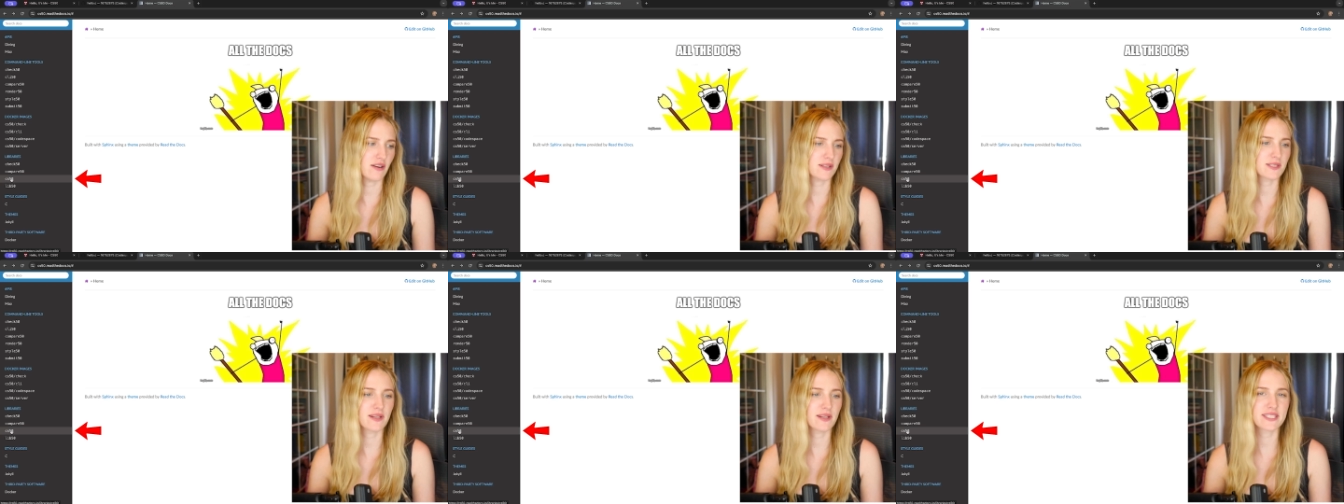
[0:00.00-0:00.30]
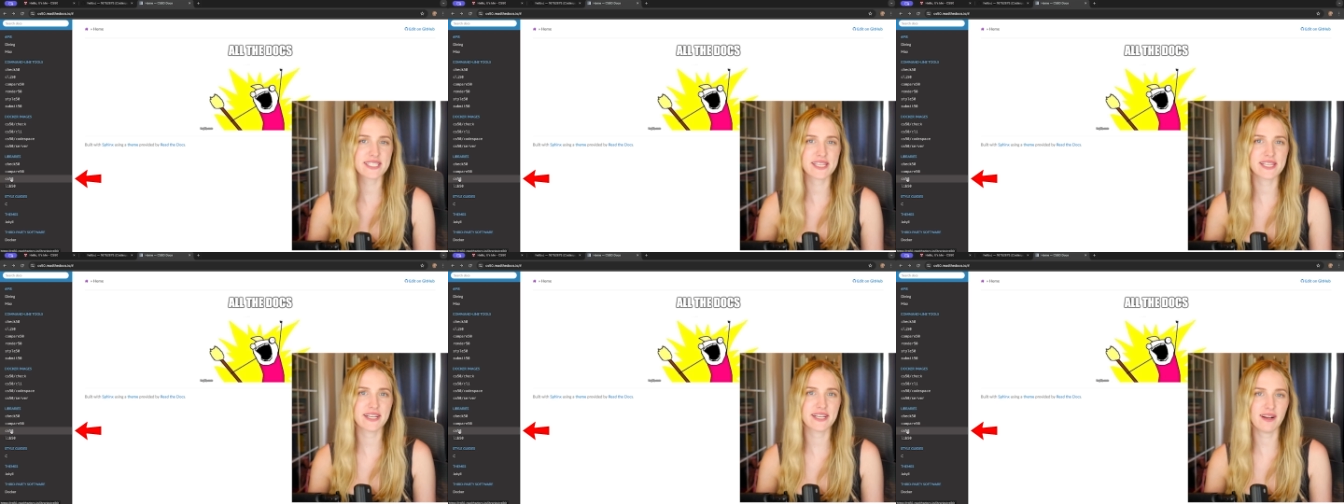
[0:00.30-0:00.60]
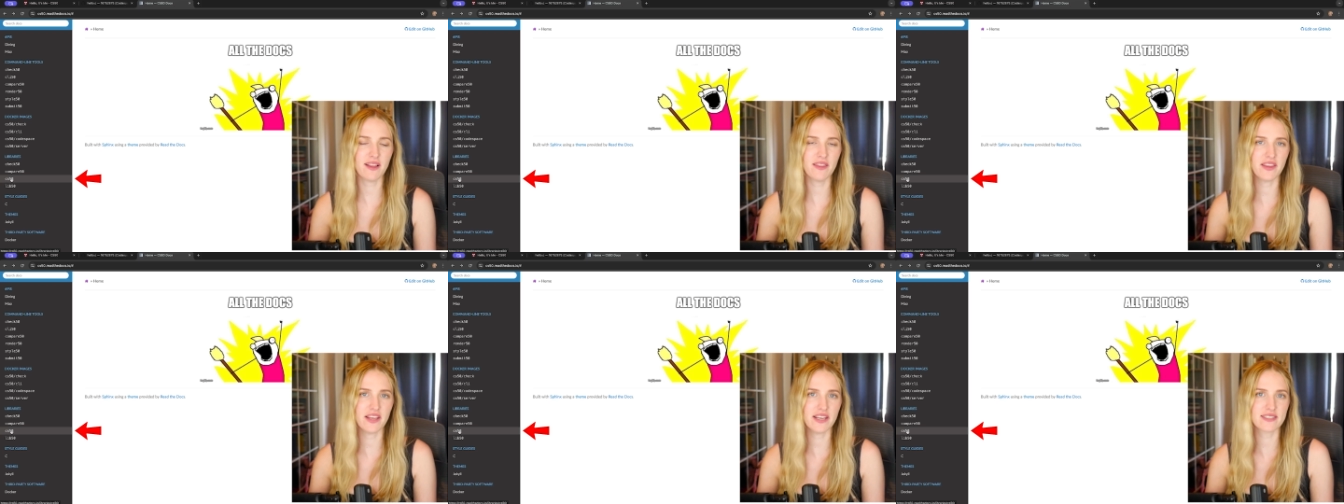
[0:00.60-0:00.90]
So let's click
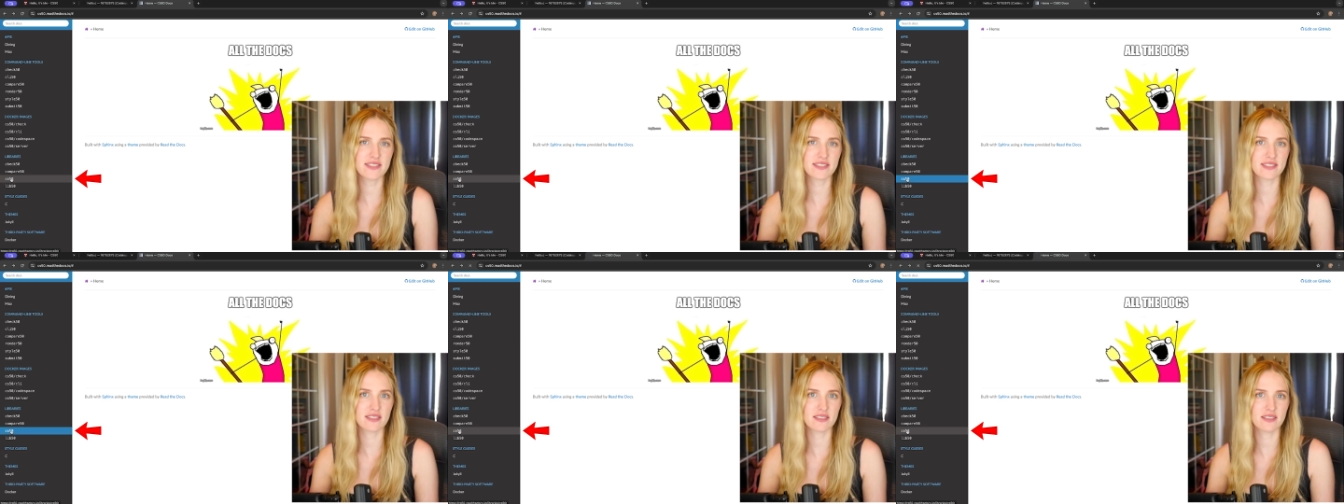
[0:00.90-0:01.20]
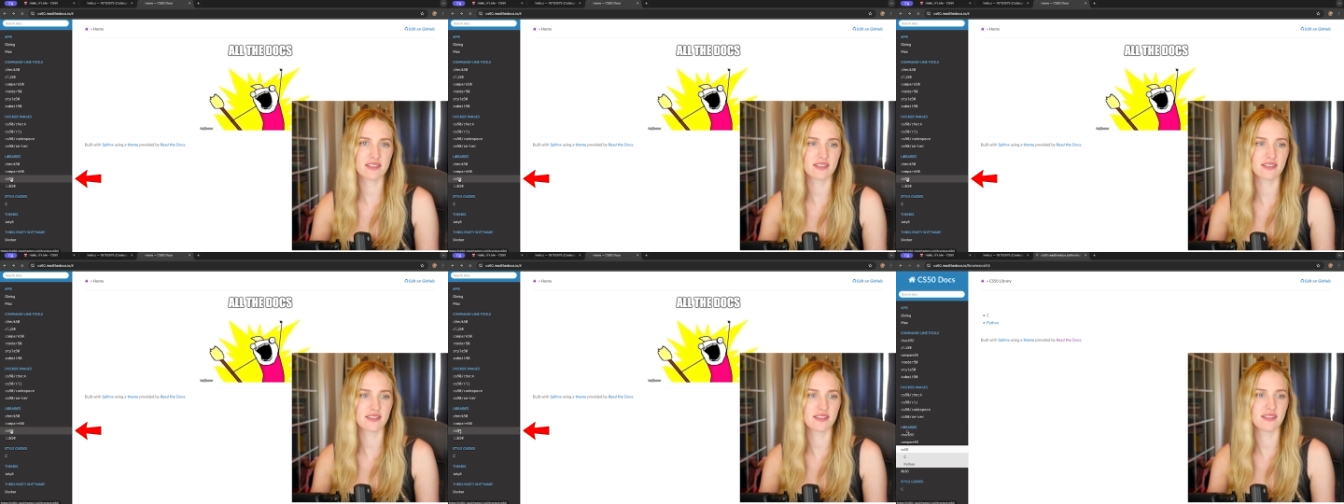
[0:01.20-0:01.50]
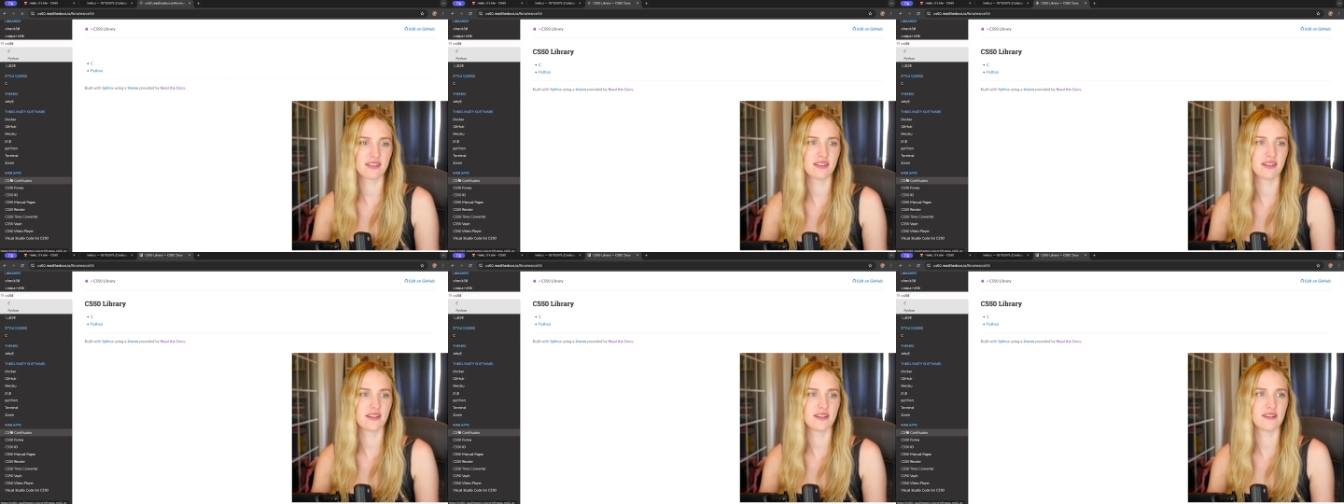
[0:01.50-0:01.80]
on this
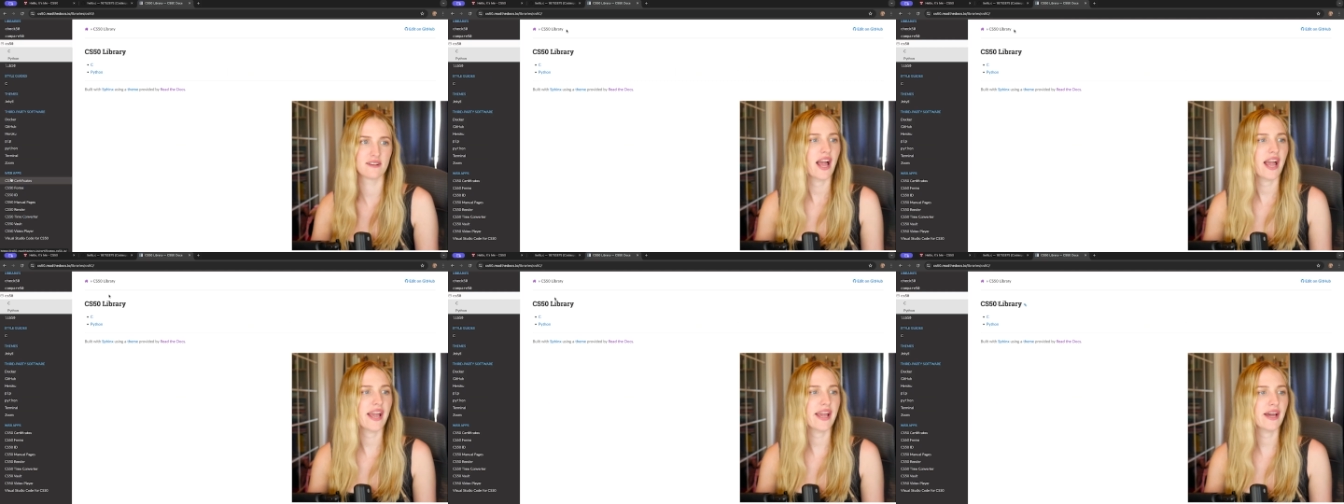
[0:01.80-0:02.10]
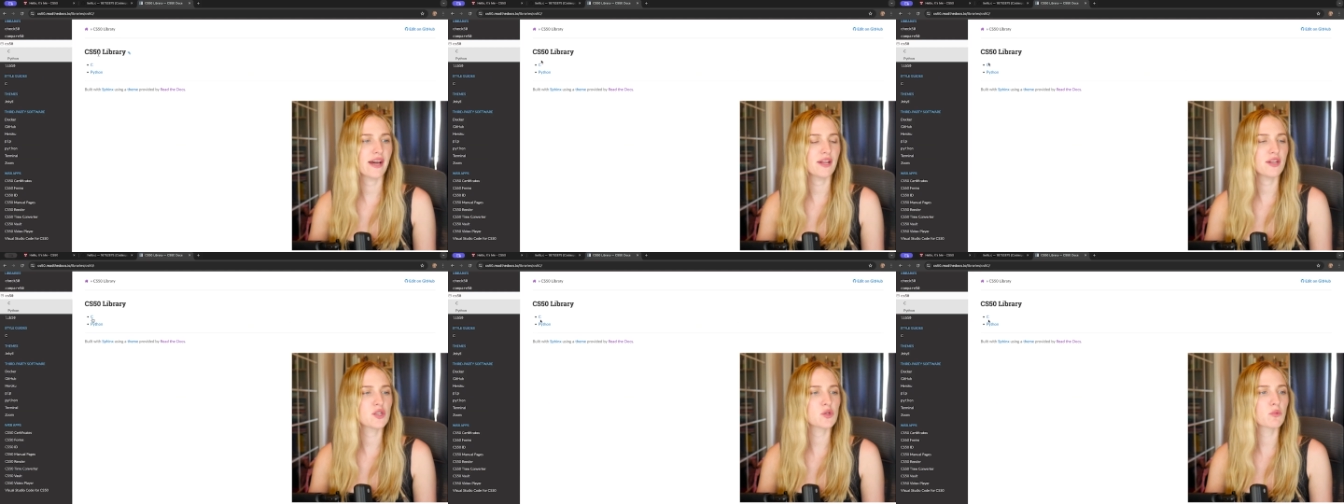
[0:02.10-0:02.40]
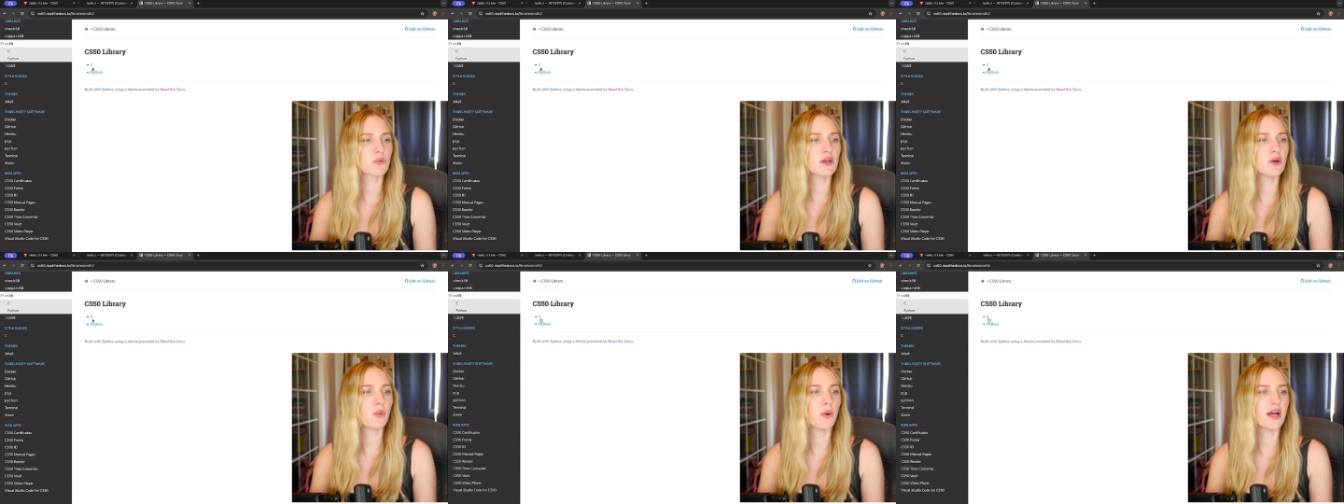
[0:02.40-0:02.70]
and
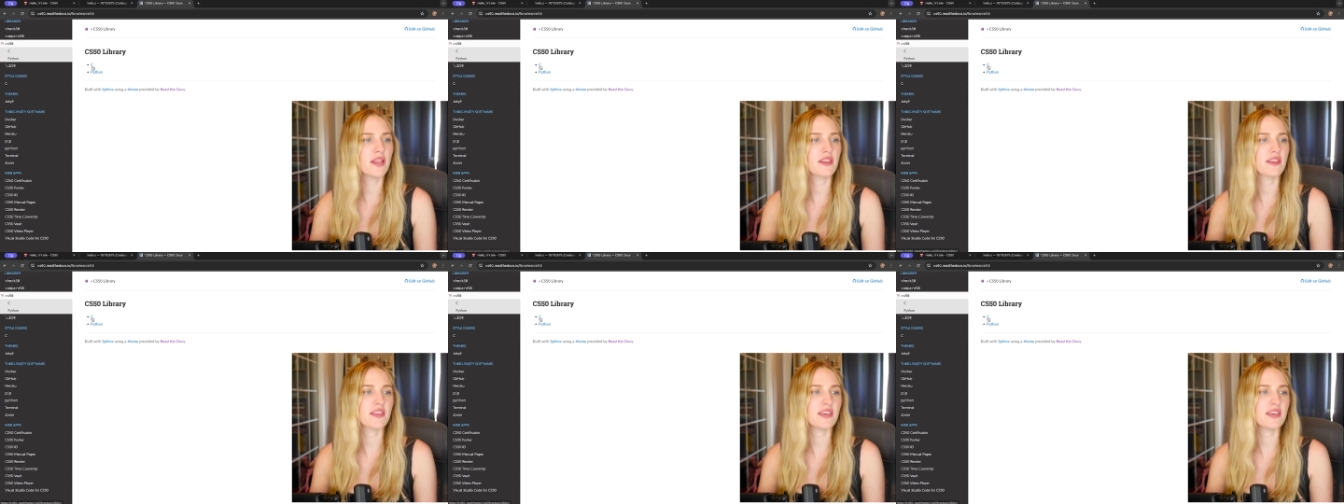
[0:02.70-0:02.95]
we want